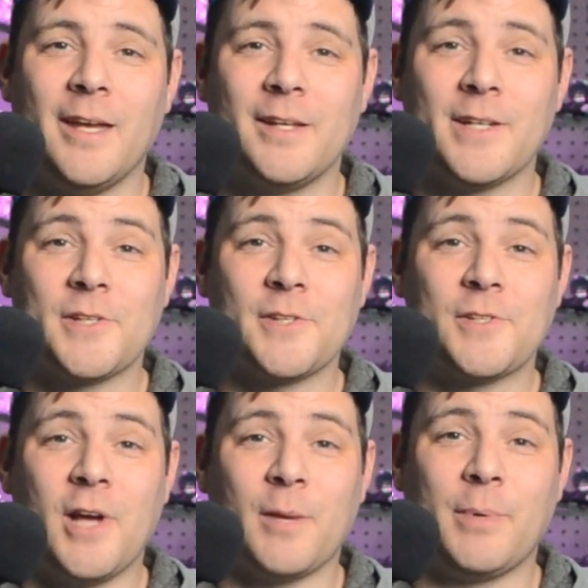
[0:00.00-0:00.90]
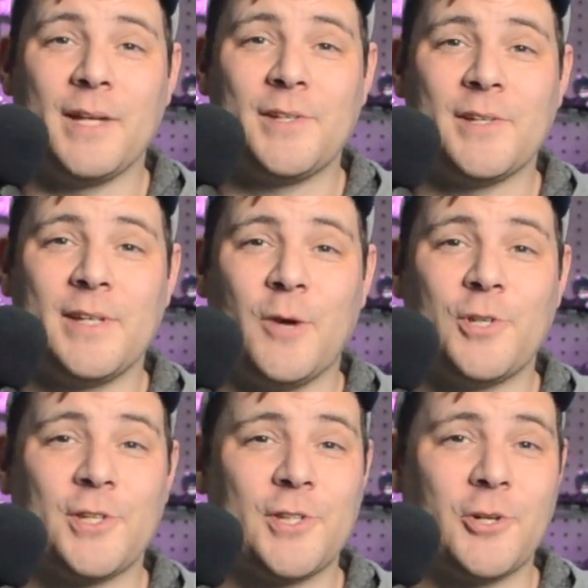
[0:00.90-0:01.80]
Tesla's stock price is now
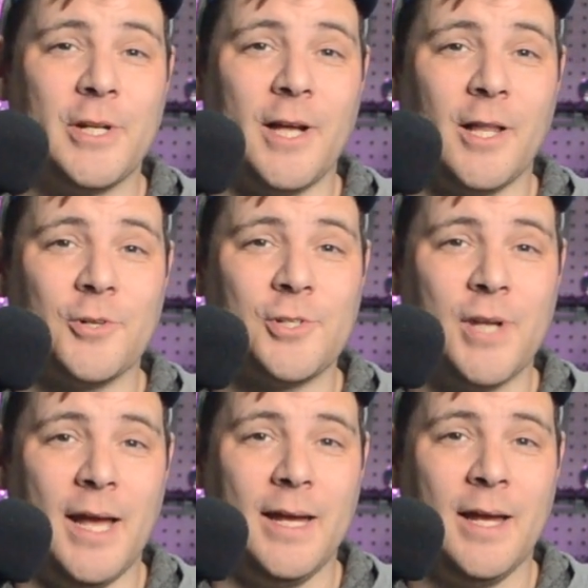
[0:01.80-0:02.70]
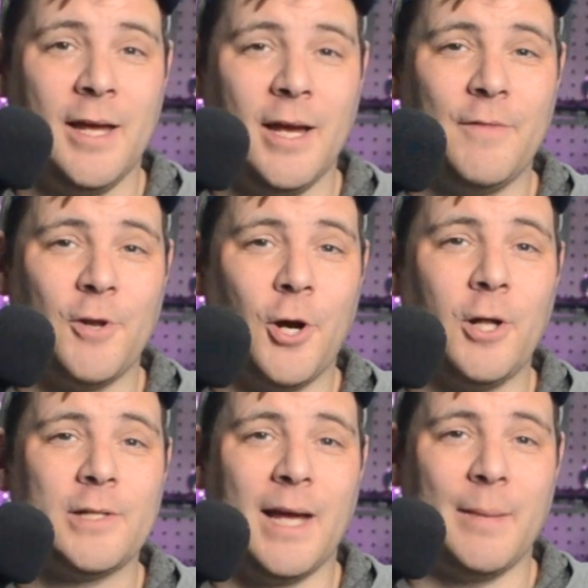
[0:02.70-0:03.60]
just $30 shy of their
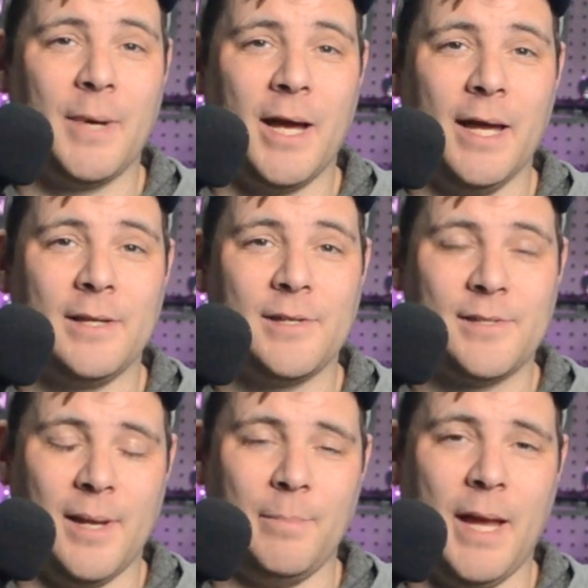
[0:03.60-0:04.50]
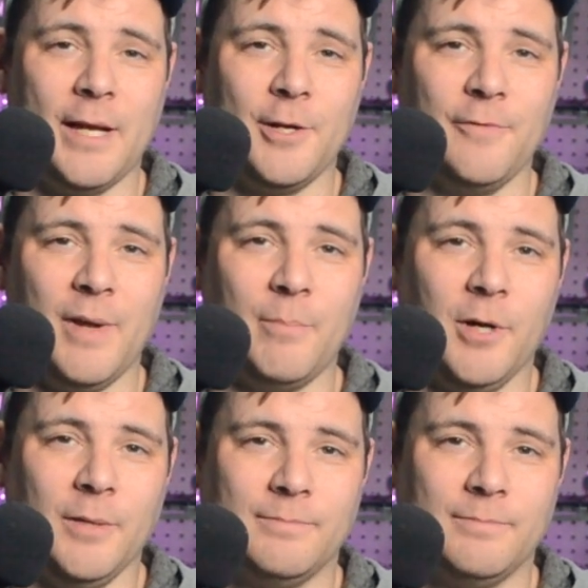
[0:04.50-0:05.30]
all-time high set back in November.